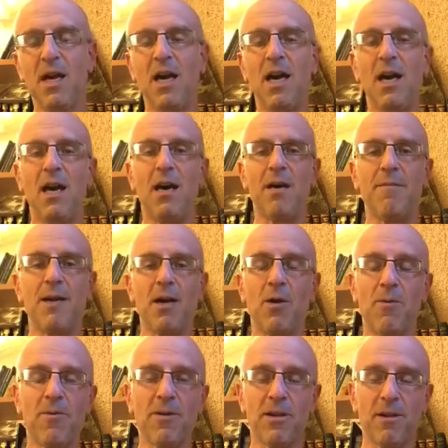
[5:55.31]

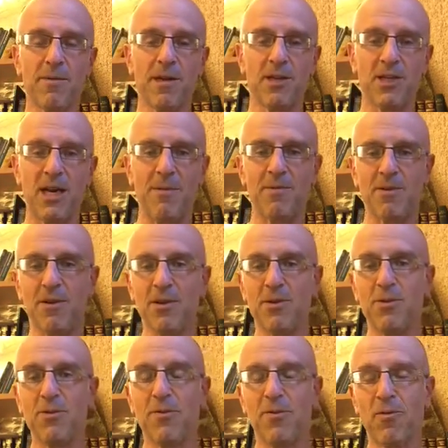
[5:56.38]
Hopefully there'll be a chapter in a
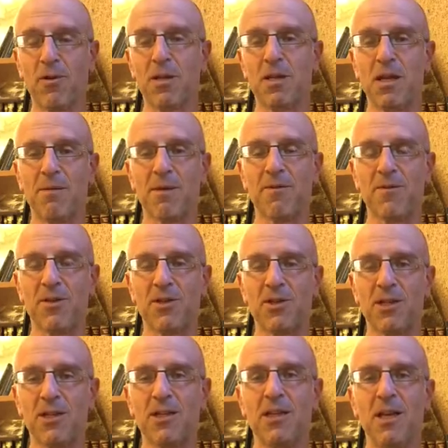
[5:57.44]
new forthcoming
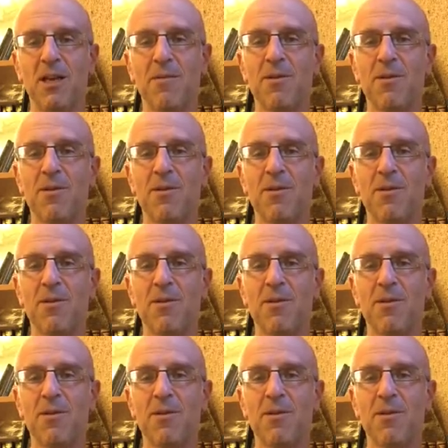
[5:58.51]
version.